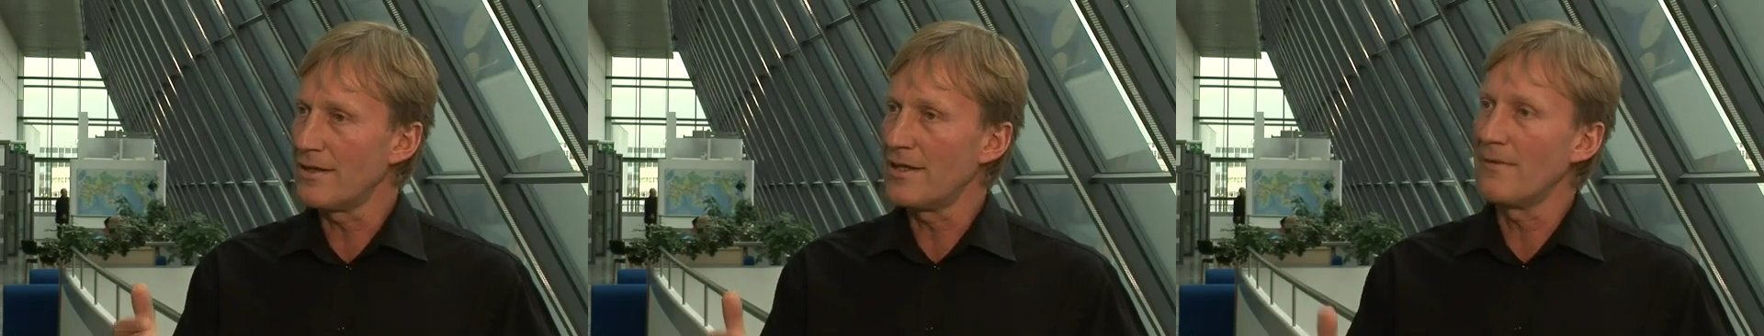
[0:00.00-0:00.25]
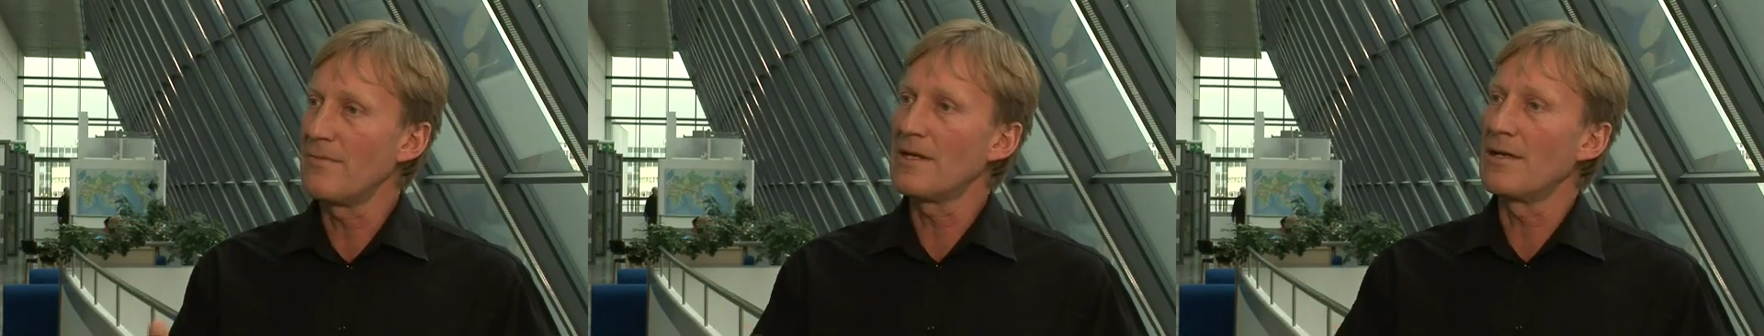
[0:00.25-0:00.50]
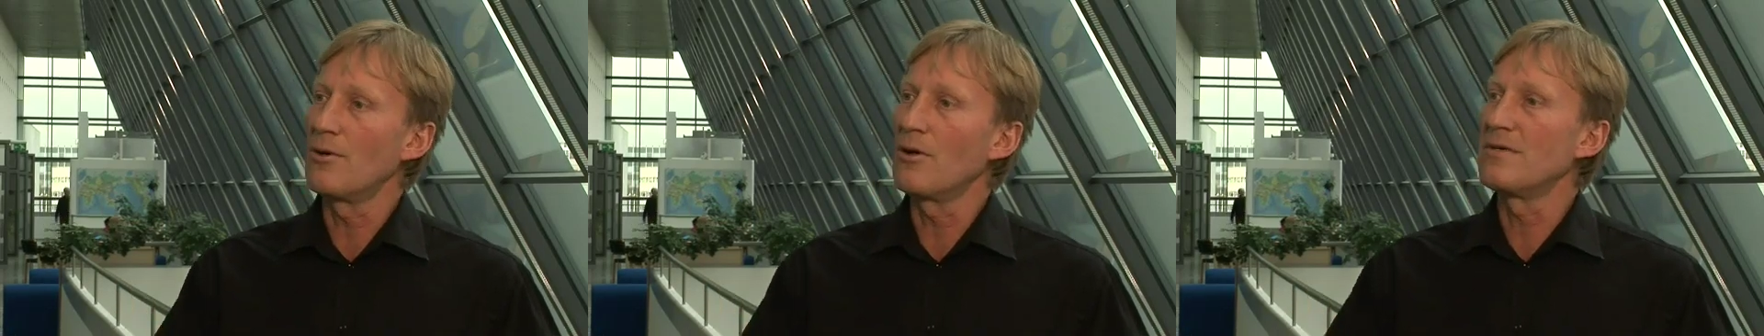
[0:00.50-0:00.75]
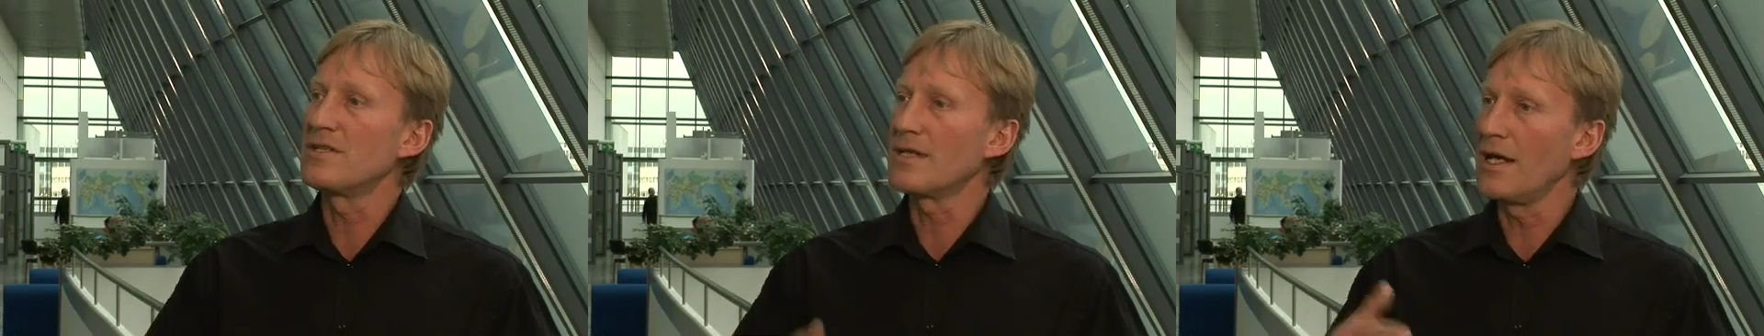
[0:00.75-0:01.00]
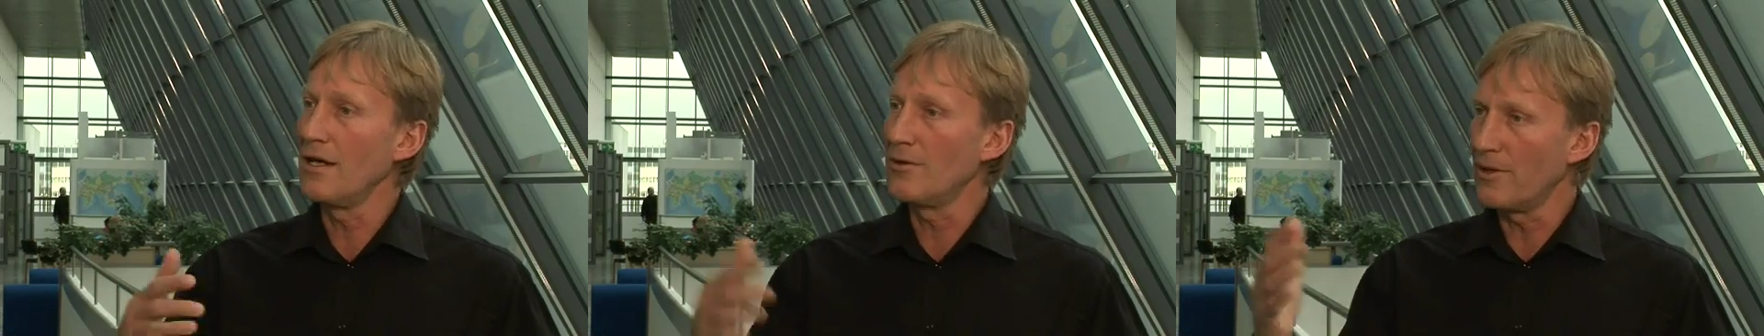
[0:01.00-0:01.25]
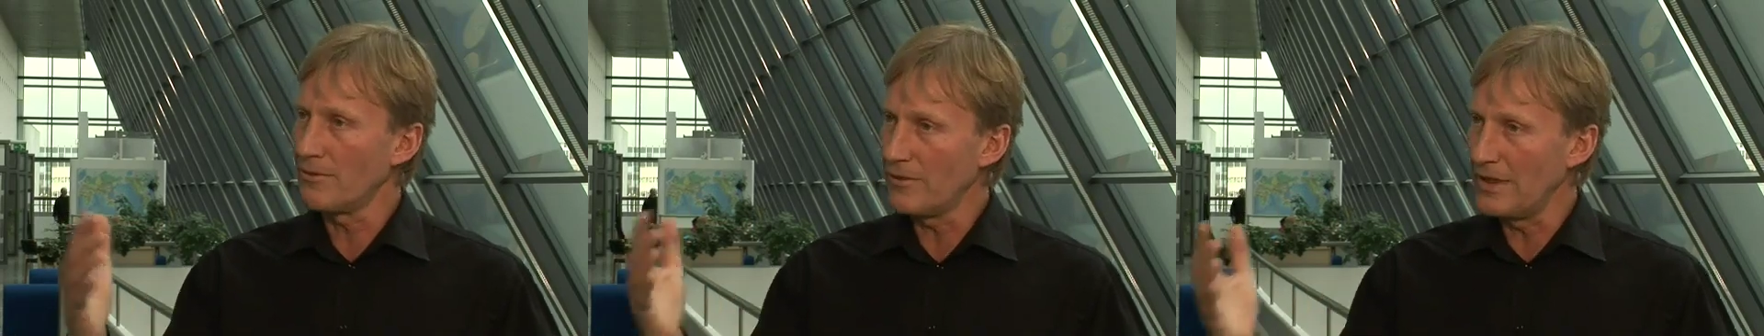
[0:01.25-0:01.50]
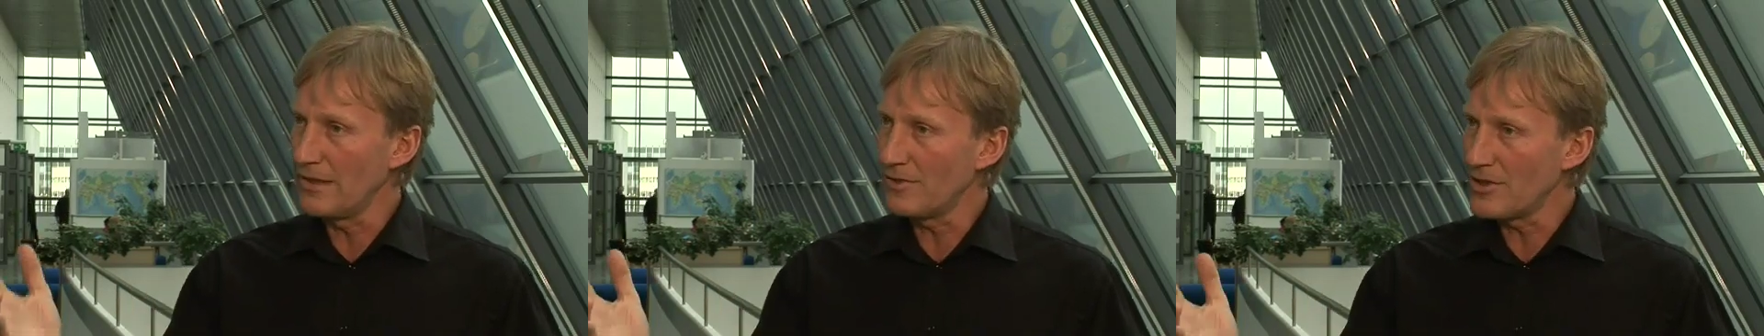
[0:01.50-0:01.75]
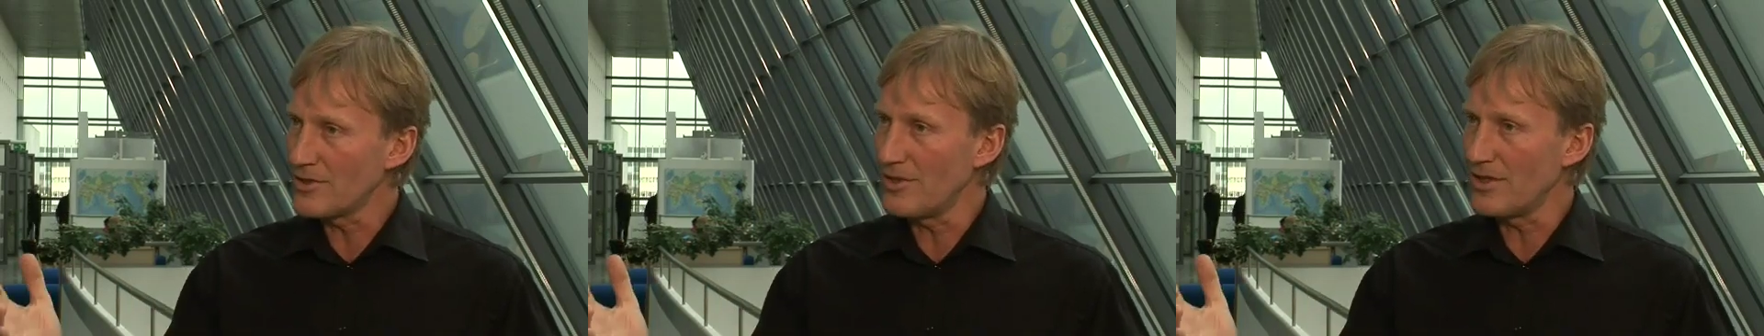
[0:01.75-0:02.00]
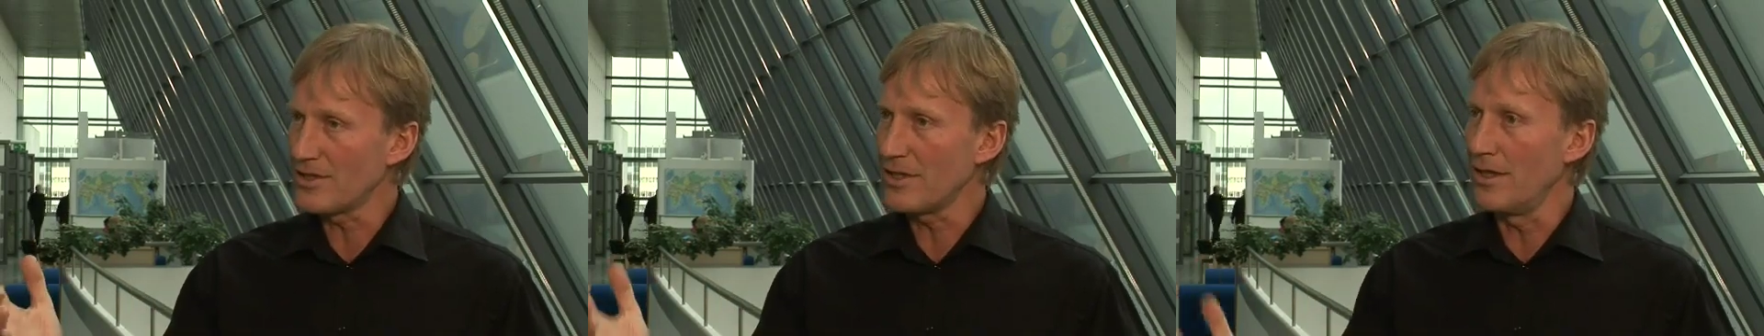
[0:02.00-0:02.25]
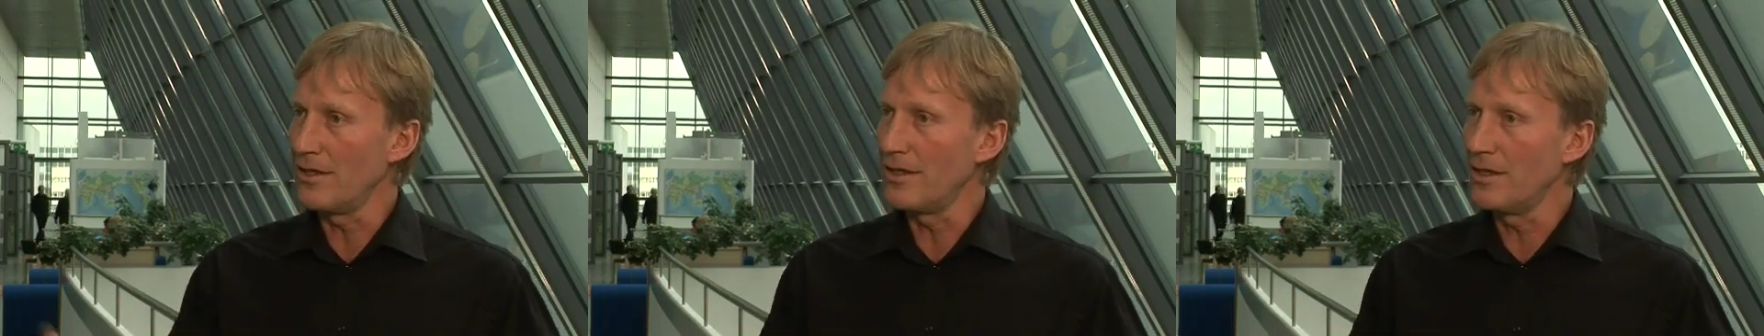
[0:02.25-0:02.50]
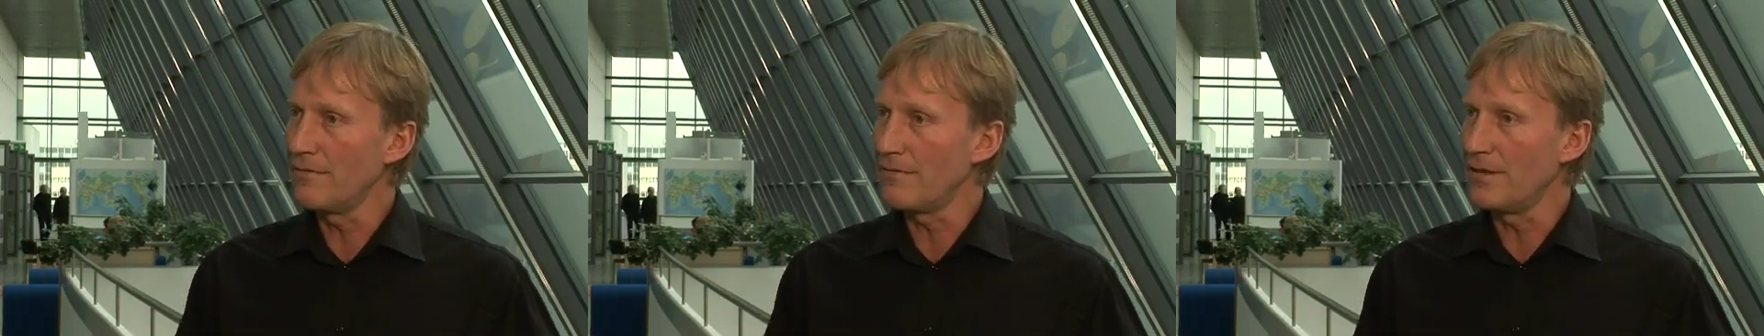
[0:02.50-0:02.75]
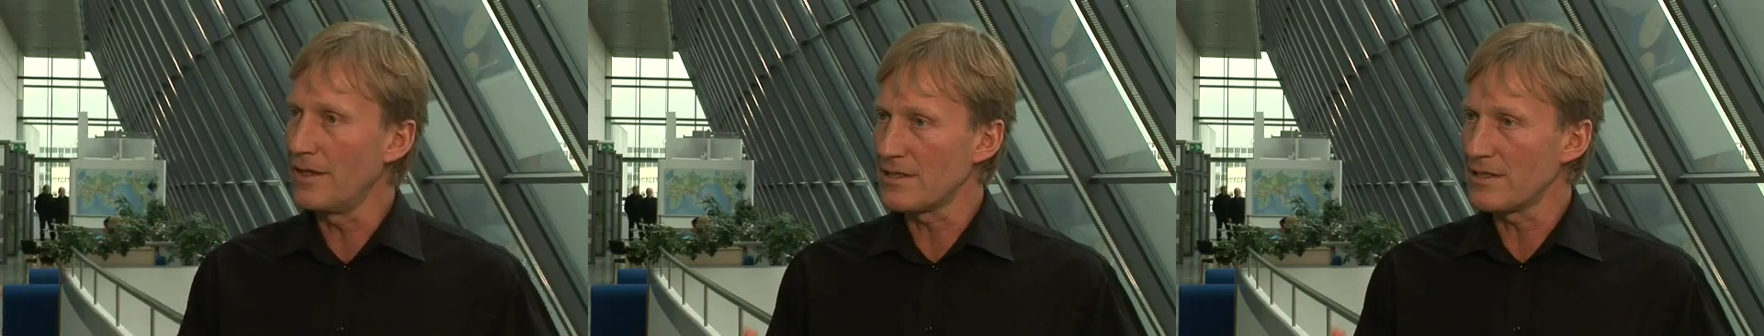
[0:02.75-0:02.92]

and then we can always scale it up to industrial scale if the